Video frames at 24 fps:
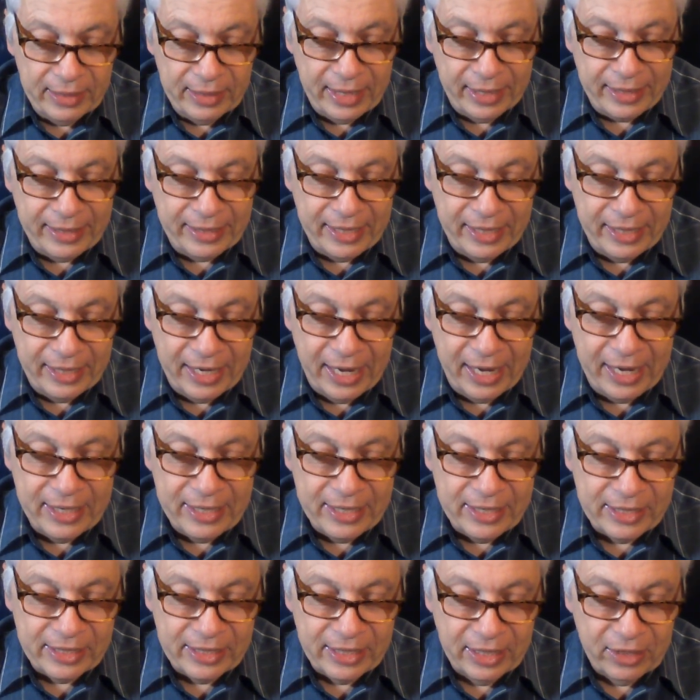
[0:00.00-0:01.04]

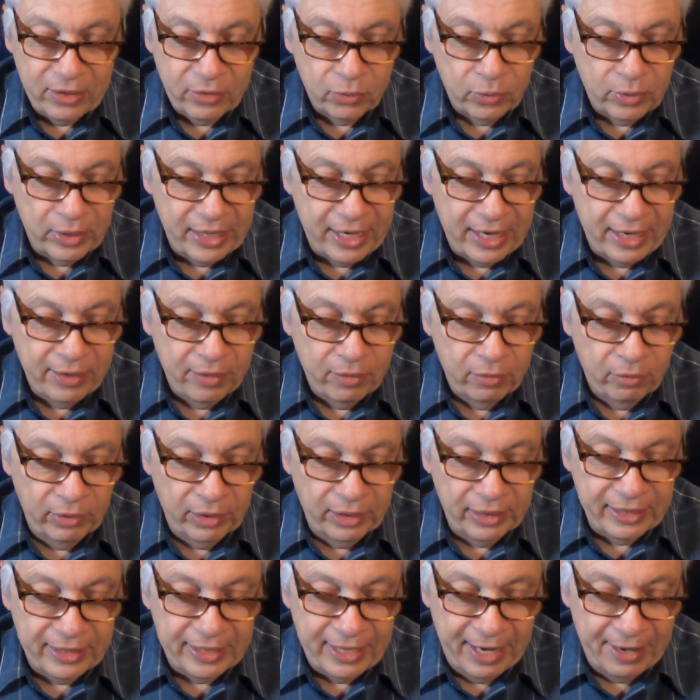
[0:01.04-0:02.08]
1980s hits when they
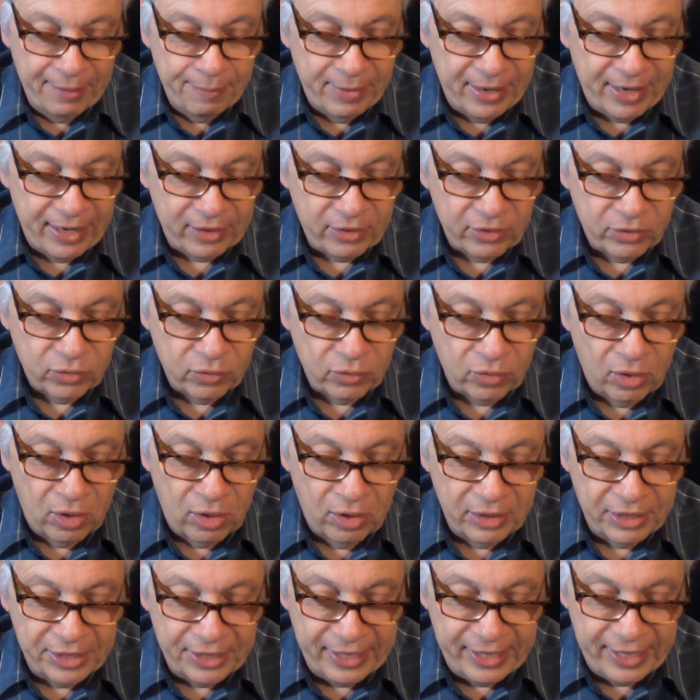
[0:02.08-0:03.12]
really came back
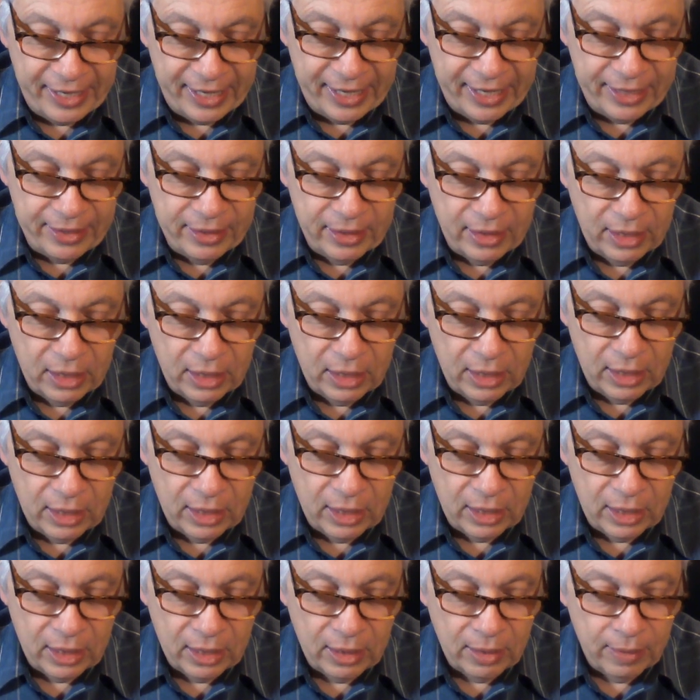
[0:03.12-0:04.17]
strong again.
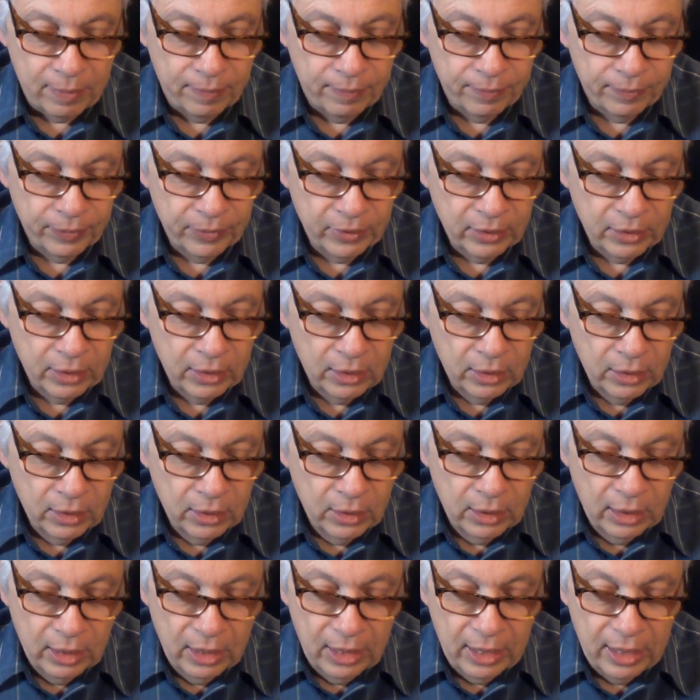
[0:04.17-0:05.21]
Um,
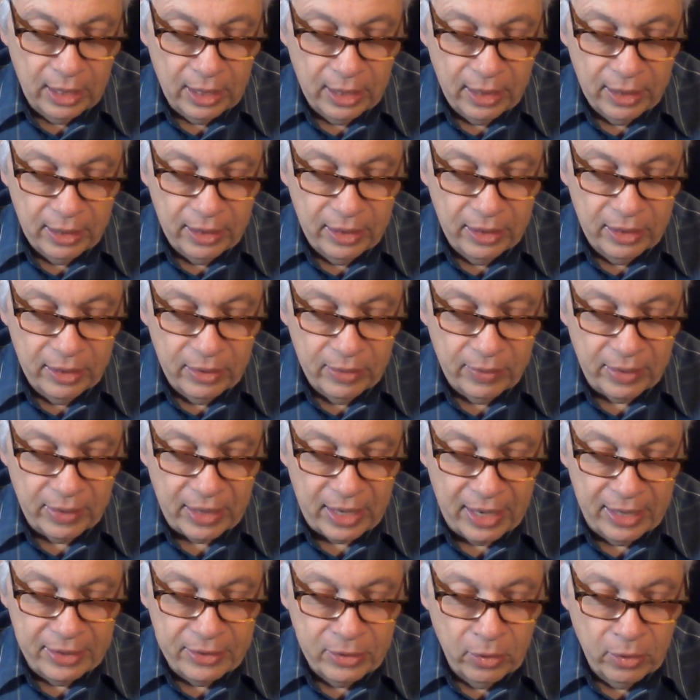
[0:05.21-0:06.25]

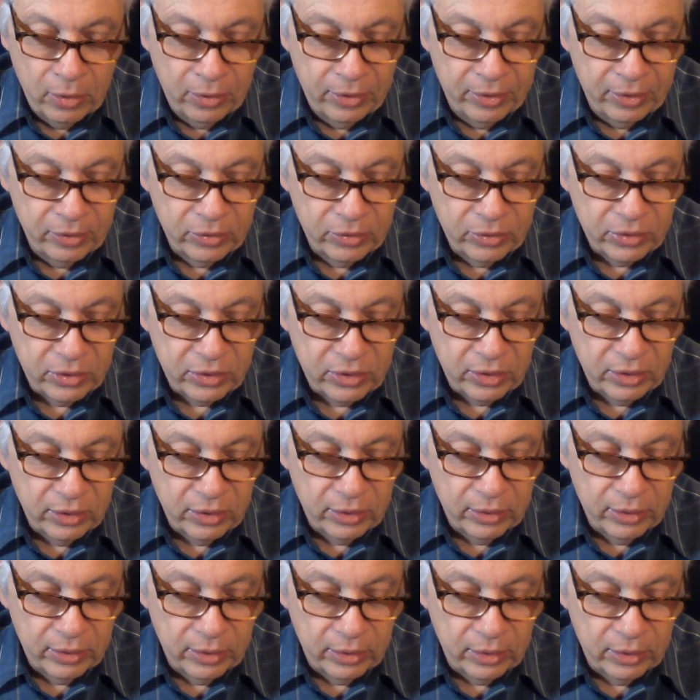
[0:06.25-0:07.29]
I know there's
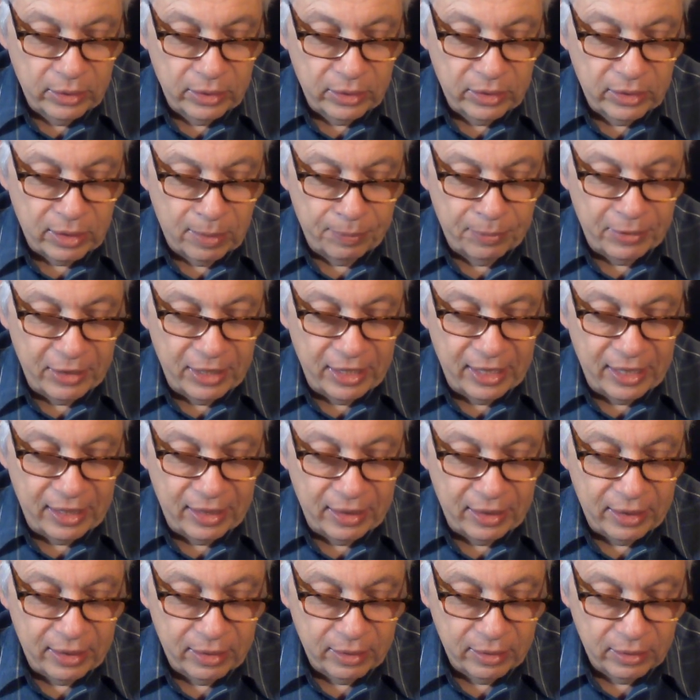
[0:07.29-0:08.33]

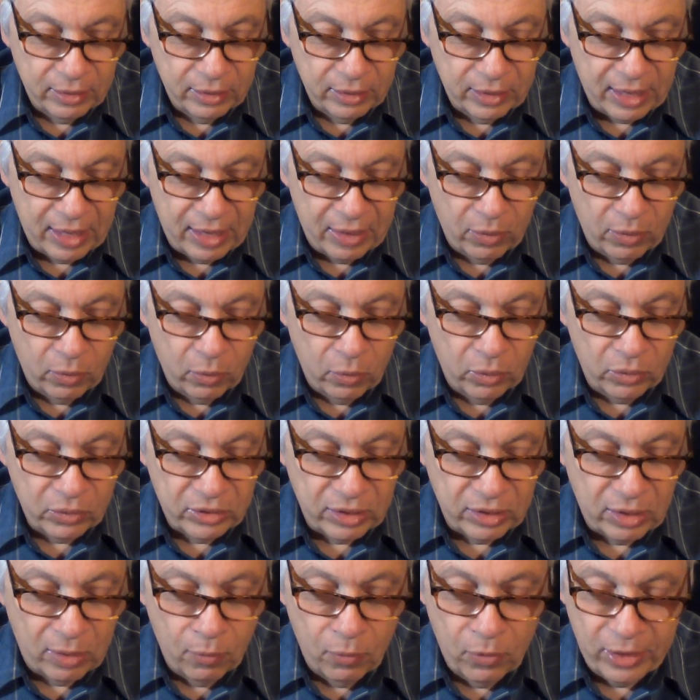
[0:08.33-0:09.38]
something
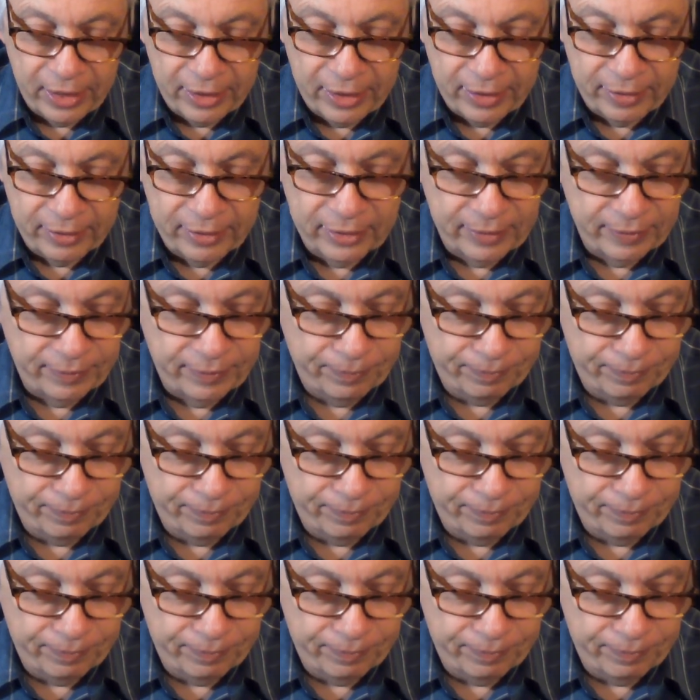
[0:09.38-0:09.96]
somewhere,